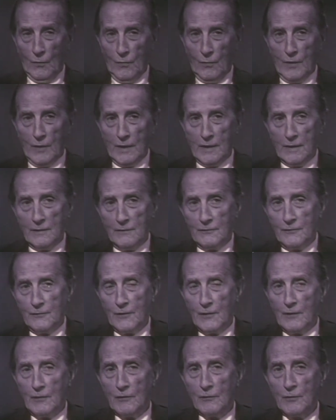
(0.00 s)
Well,
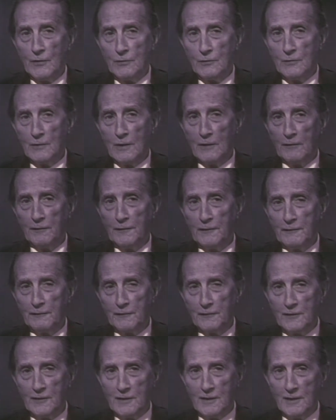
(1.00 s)
when you are
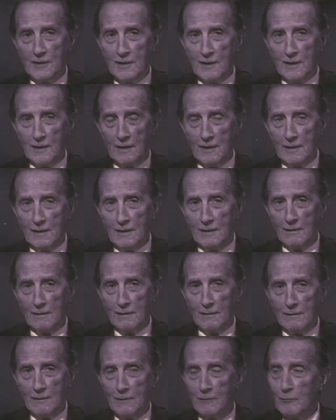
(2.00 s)
15
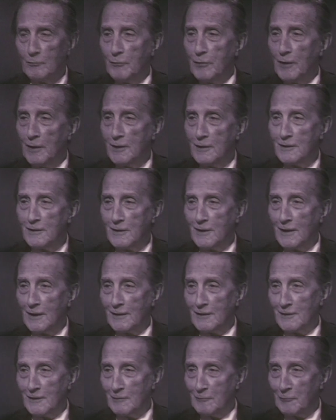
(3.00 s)
and paint
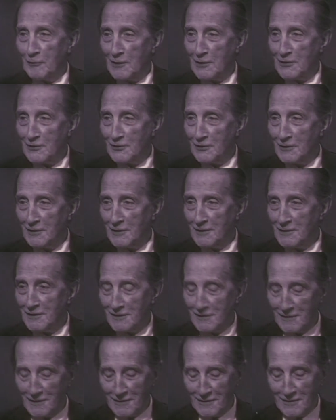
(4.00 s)
like the
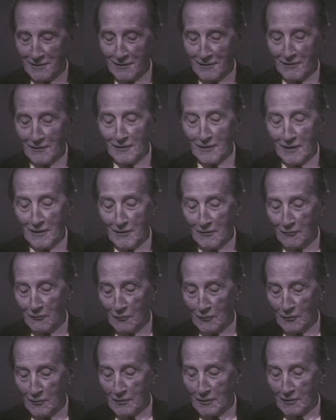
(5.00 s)
Impressionists,
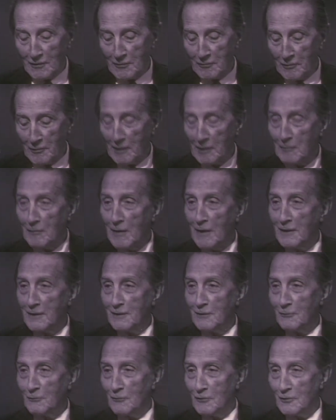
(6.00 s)
you're
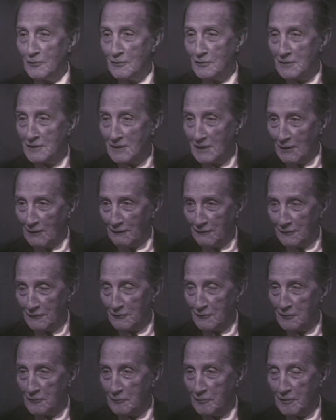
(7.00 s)
experimenting with yourself,
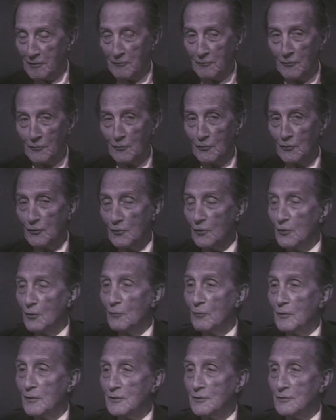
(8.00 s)
so to speak. You don't
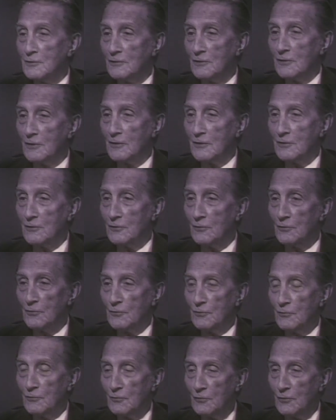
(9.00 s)
know what you're going to
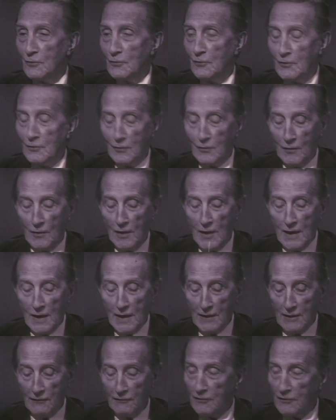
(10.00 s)
do. You don't know
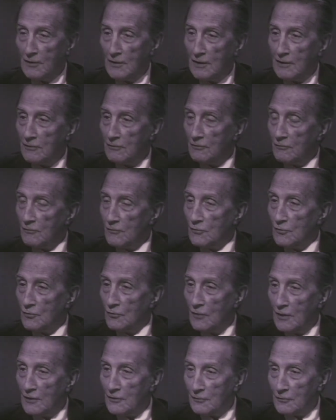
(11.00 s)
even that
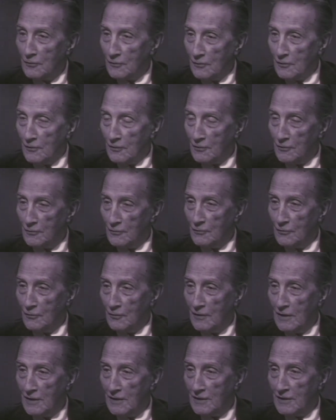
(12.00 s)
you are going to
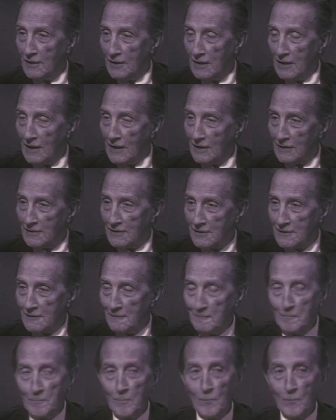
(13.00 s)
do anything else.